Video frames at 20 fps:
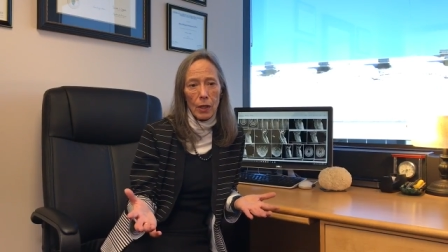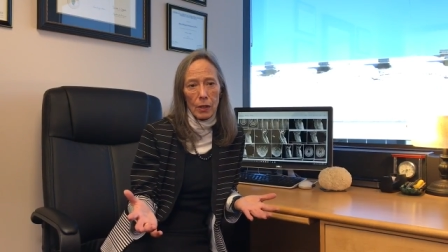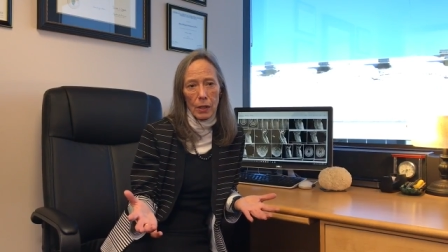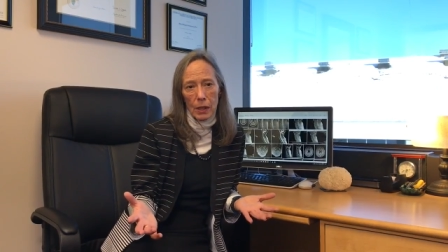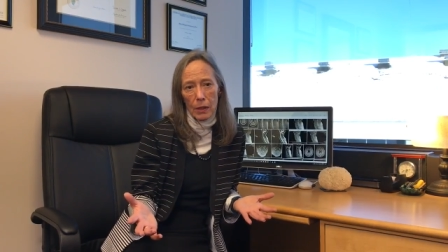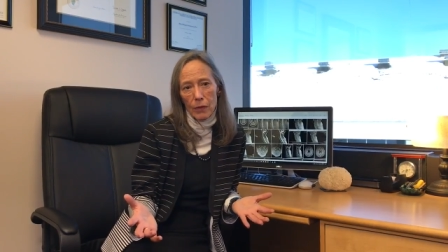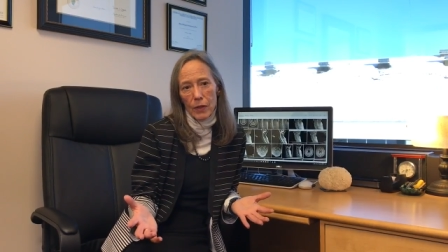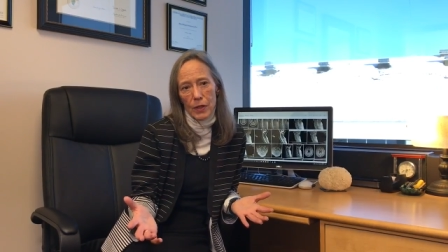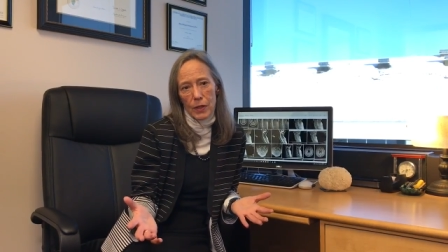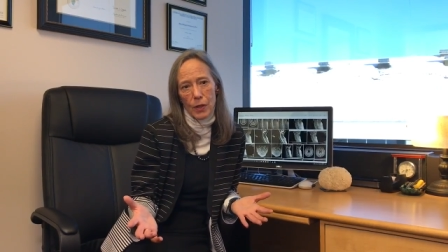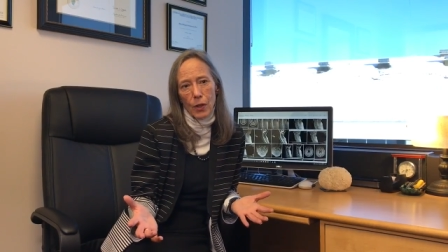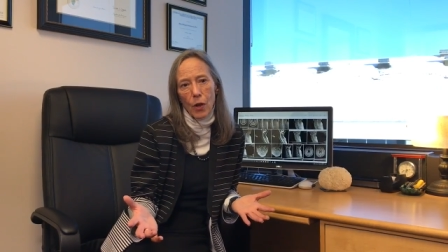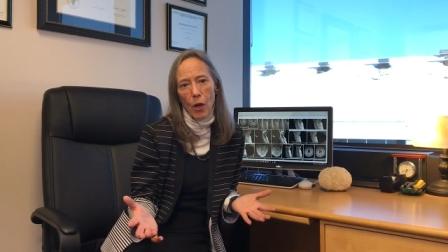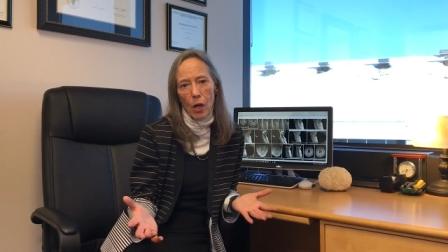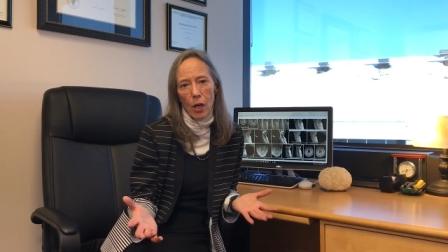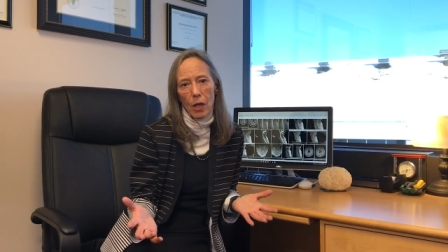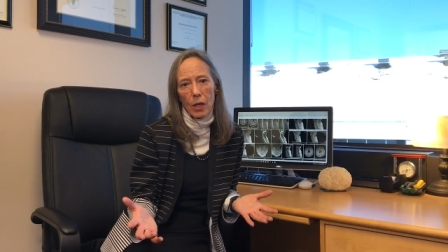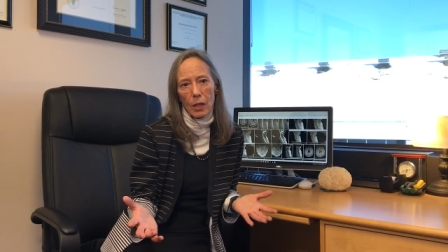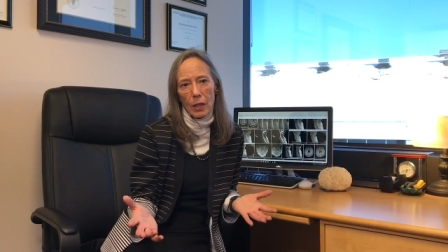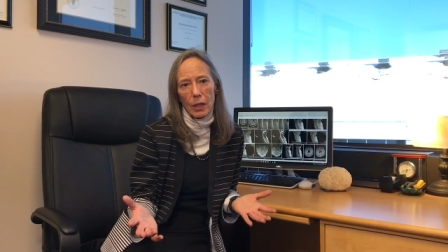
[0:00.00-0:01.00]
give us a
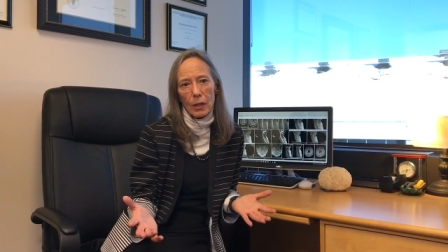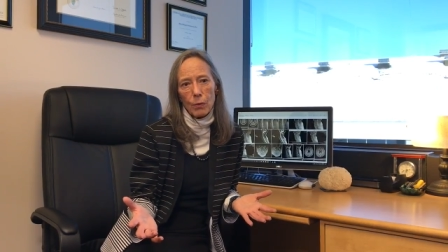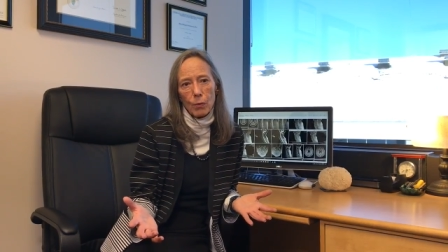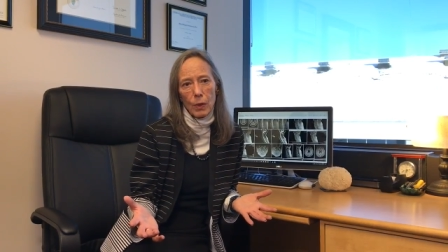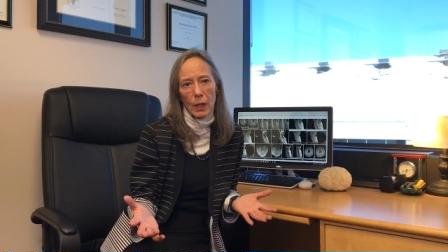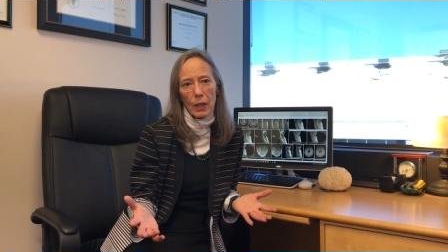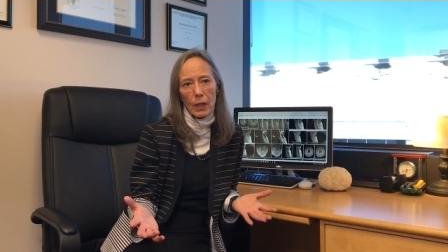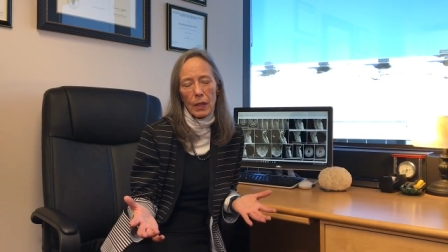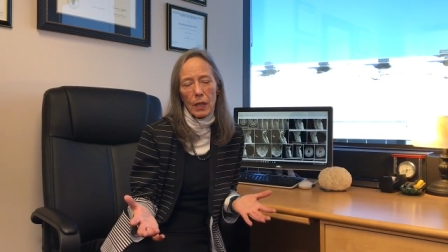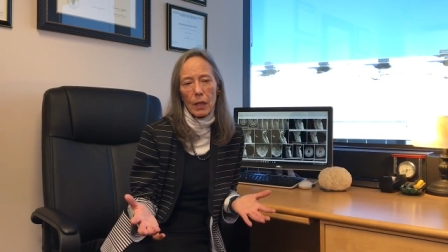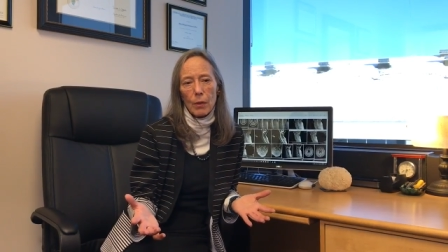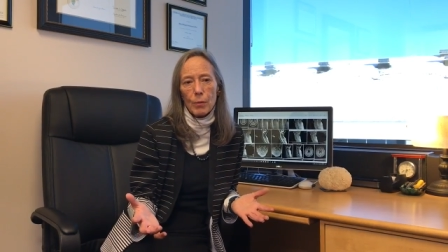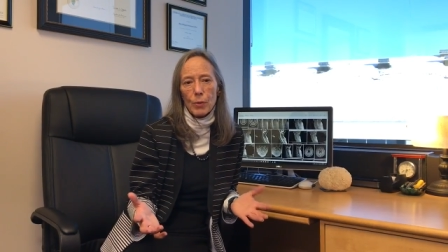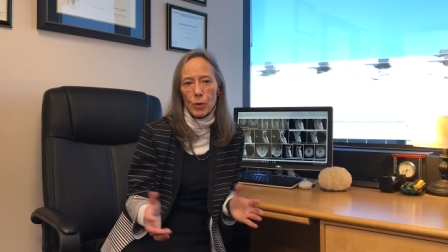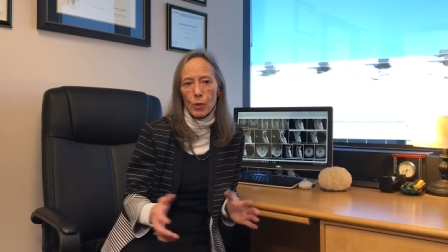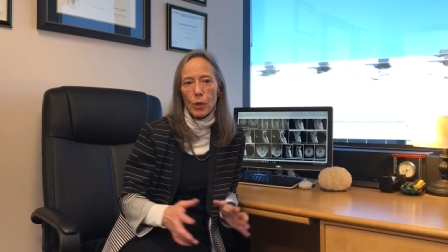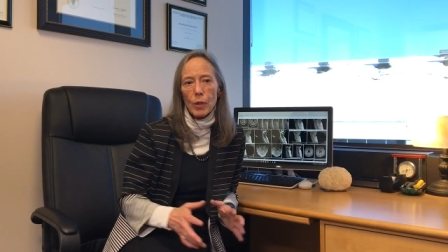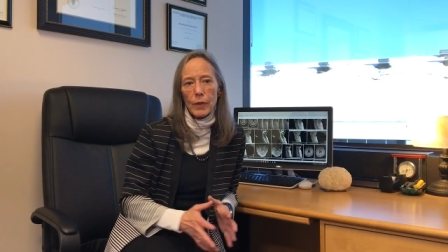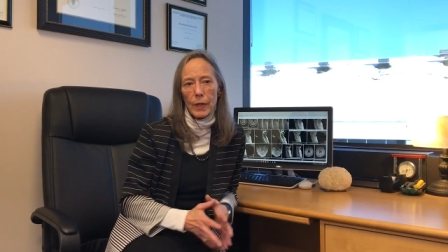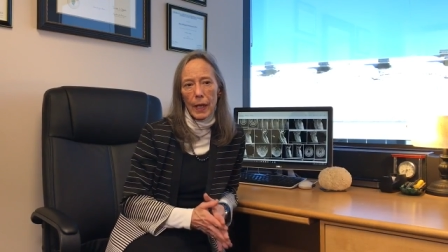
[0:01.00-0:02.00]
call and we can help
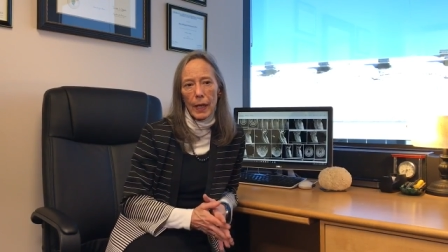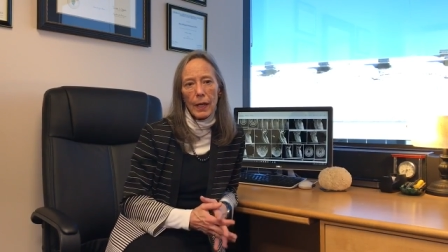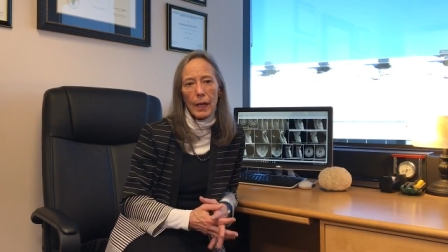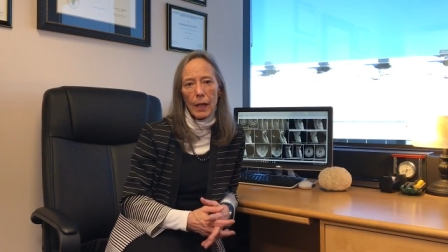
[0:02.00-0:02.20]
sort that